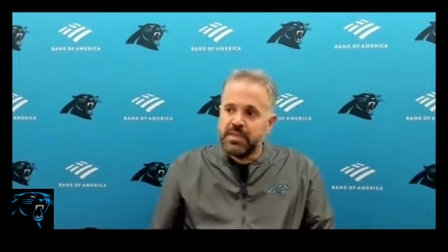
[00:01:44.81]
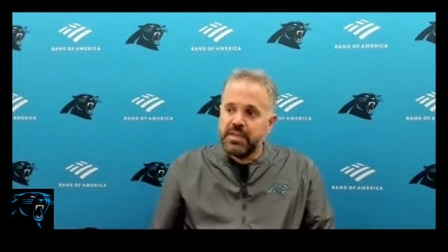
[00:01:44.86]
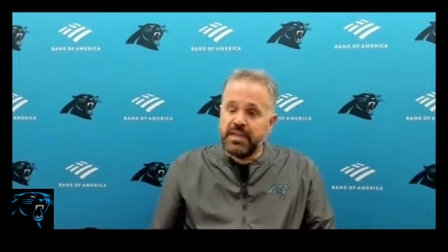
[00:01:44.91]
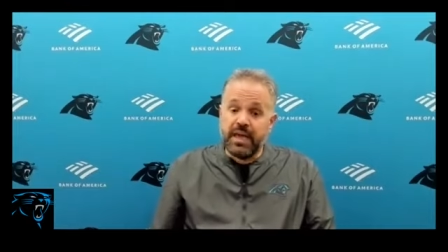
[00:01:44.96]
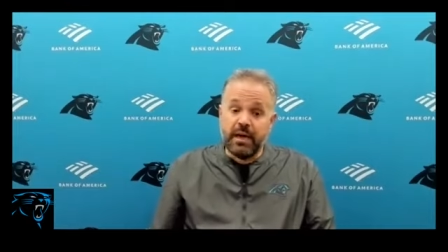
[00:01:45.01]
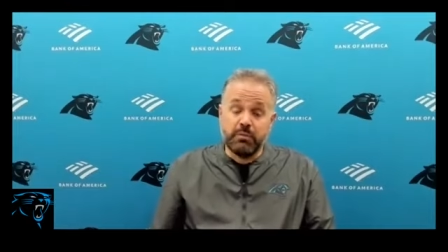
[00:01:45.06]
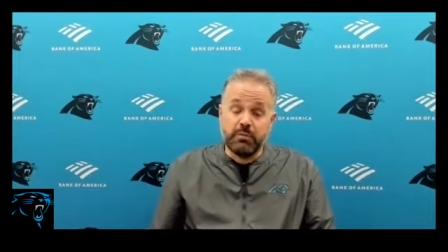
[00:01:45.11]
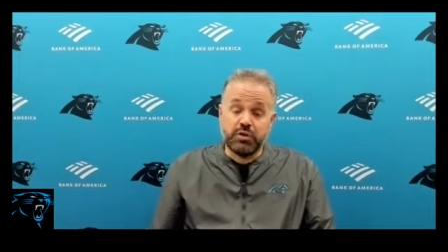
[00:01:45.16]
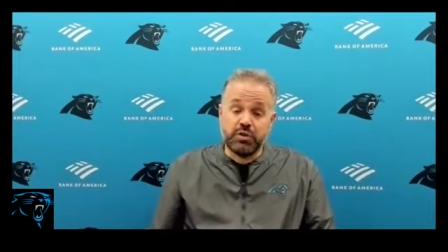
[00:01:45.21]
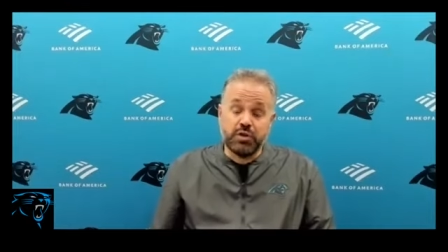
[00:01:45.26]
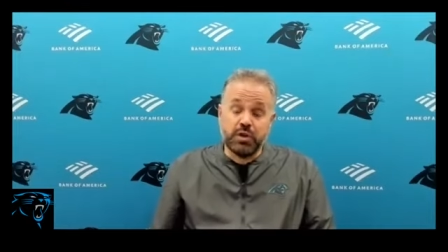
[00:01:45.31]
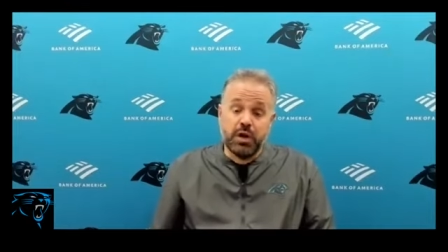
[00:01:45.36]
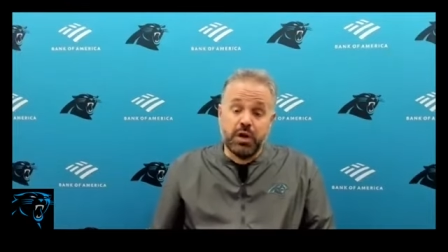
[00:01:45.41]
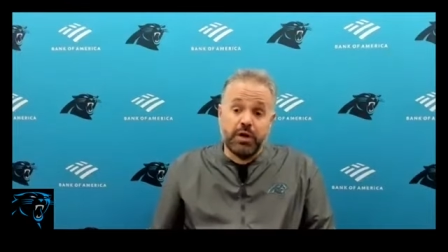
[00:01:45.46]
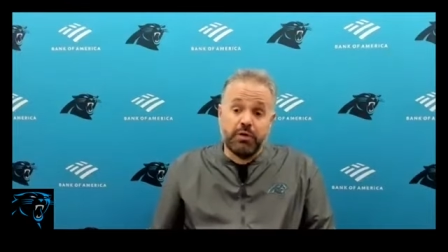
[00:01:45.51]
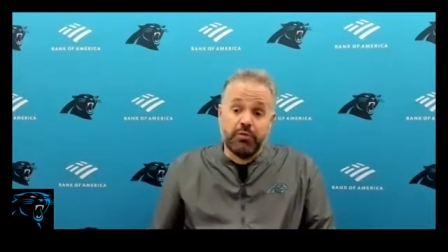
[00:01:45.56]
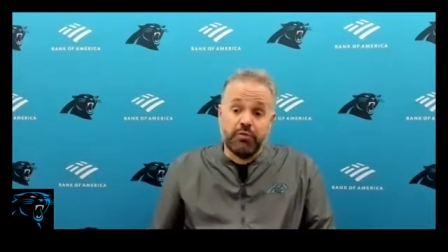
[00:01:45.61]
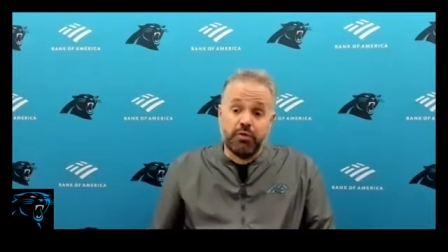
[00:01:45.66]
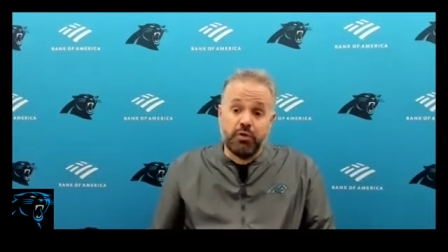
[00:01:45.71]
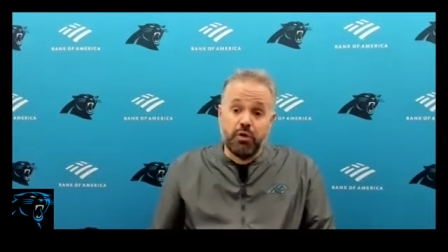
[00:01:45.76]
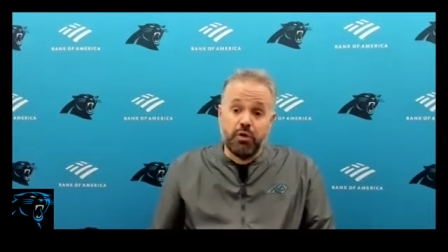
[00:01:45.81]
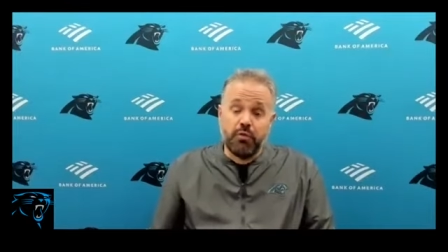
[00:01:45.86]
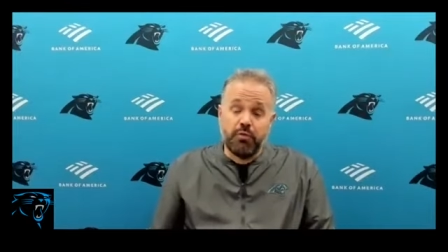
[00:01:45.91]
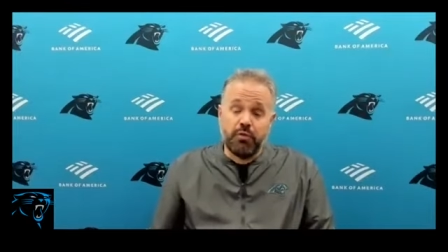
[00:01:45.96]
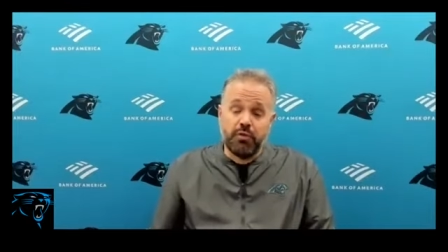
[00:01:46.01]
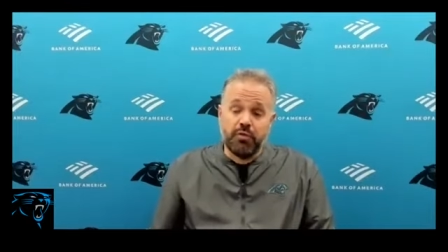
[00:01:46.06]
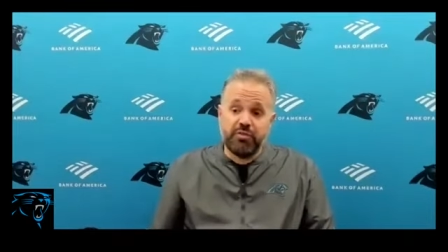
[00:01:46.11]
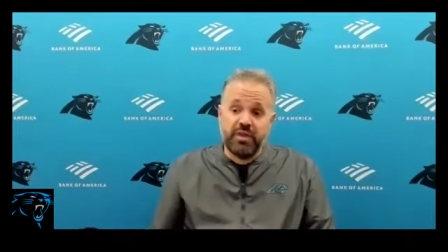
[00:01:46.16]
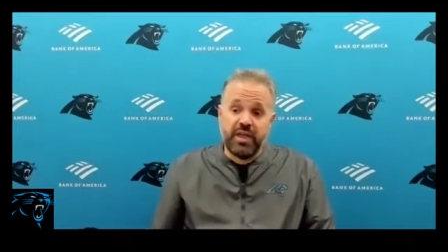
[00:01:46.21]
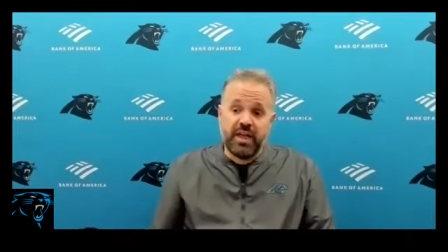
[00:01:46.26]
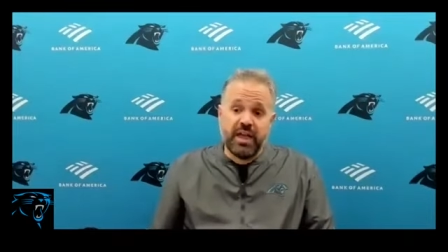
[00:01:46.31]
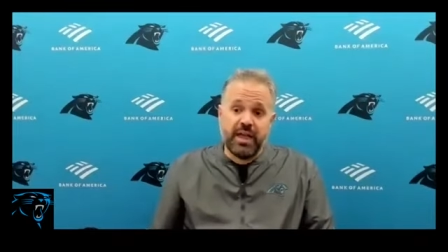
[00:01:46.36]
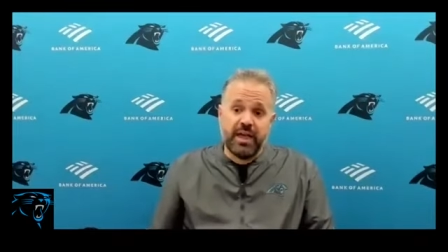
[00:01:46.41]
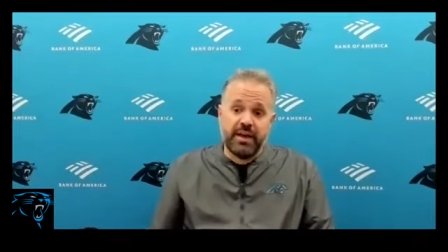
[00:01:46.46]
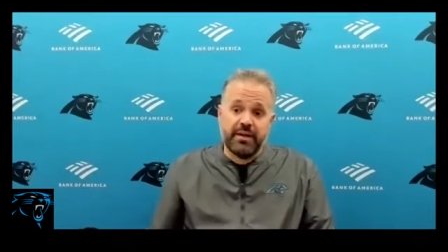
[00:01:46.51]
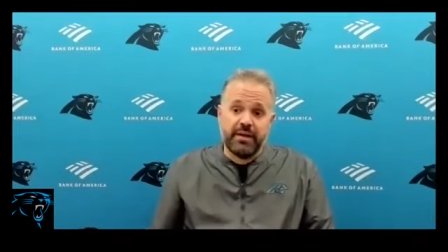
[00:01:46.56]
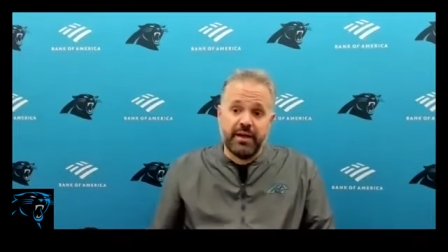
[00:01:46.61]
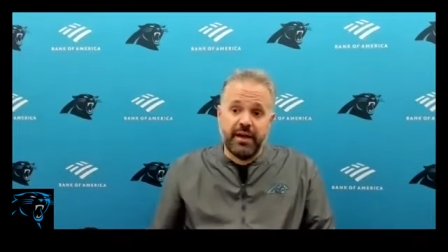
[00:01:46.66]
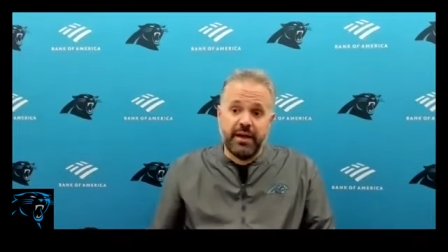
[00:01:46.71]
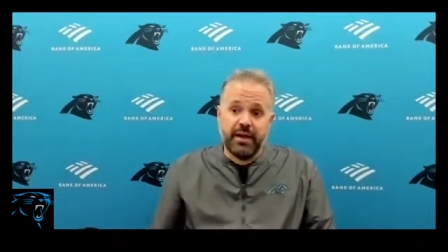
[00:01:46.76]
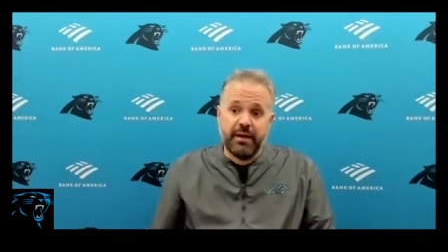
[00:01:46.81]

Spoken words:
Yeah, it was turnovers and